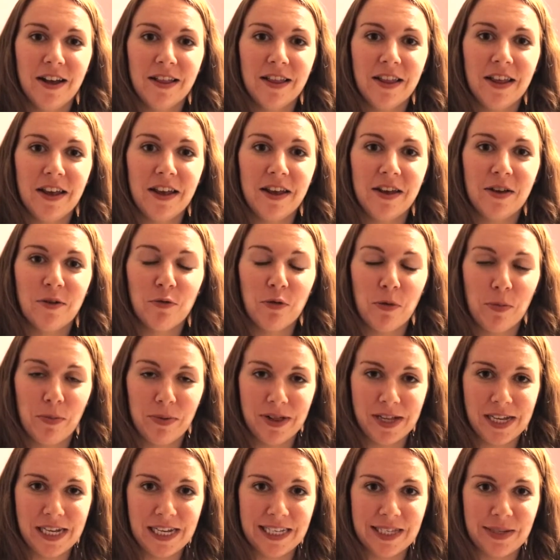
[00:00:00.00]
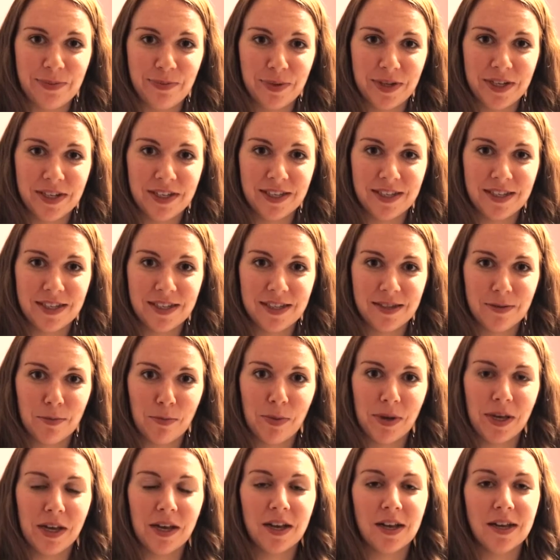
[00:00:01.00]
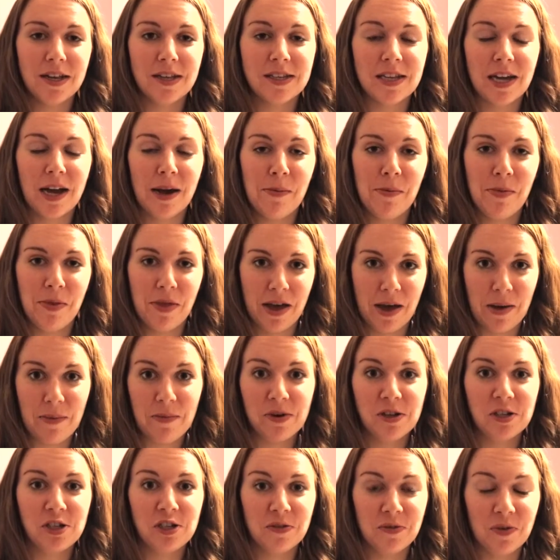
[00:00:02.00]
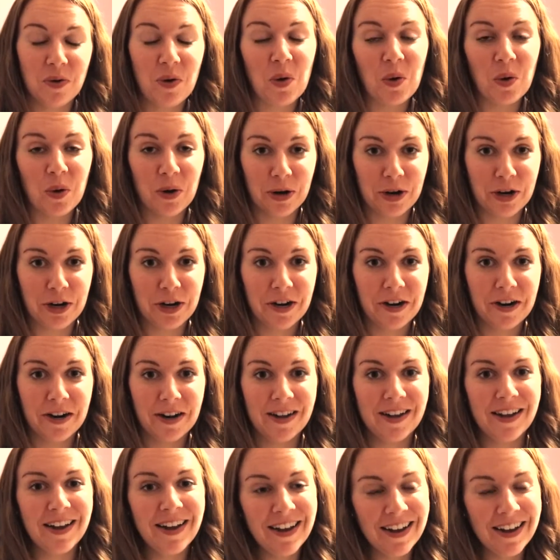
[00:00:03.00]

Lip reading: like replacements because I'm that much of a hoarder.